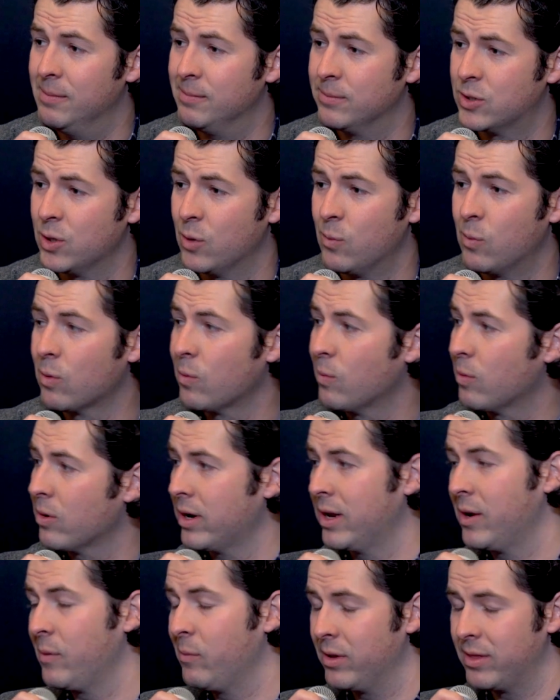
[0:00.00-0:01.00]
So we're
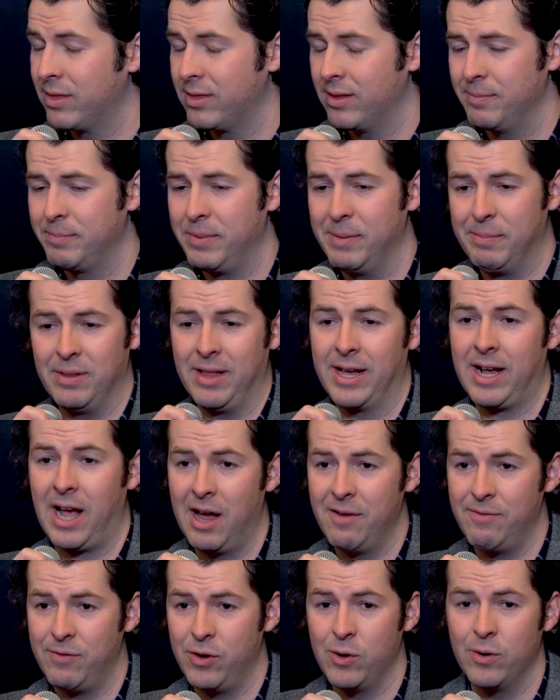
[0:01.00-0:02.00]
working with people like
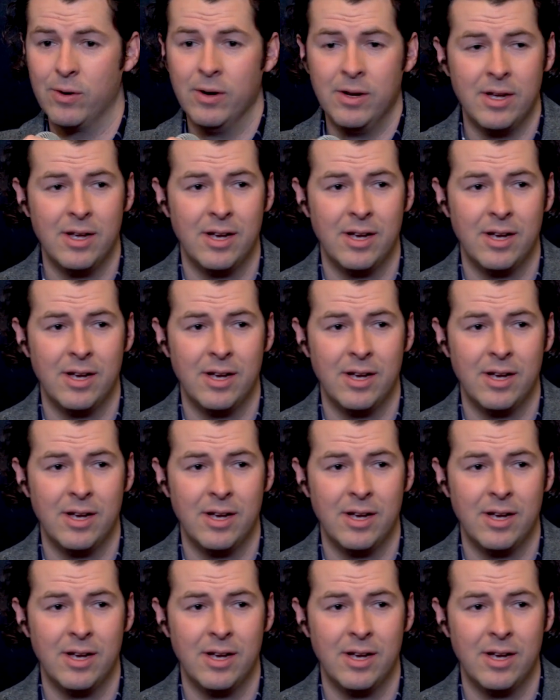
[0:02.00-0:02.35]
Eyeview